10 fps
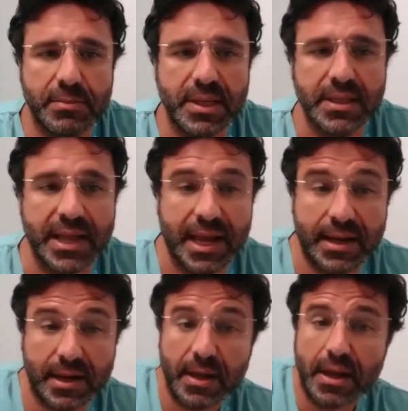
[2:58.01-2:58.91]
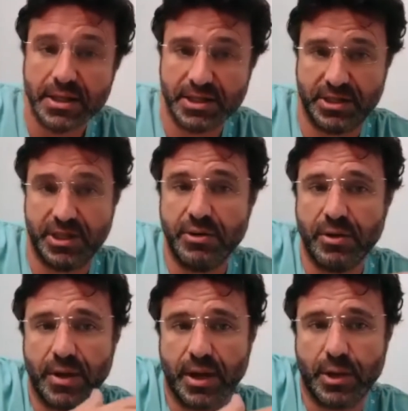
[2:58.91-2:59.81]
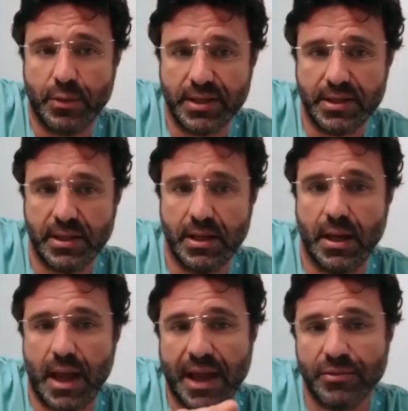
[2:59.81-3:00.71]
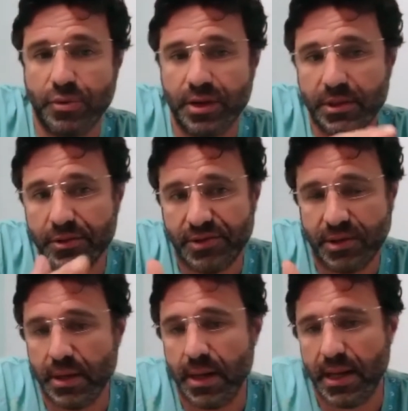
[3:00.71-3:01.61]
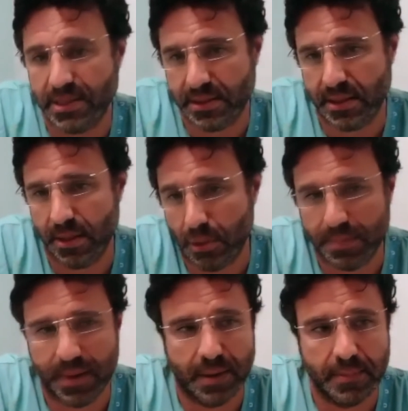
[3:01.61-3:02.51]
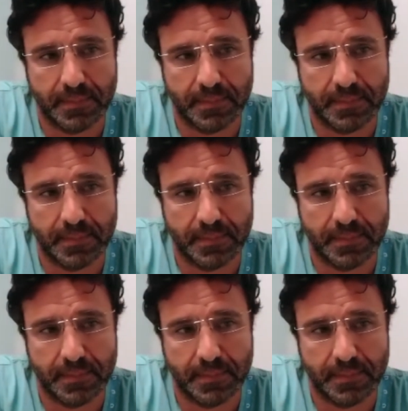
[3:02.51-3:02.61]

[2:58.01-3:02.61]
maintaining stereo acuity and reducing astenopia.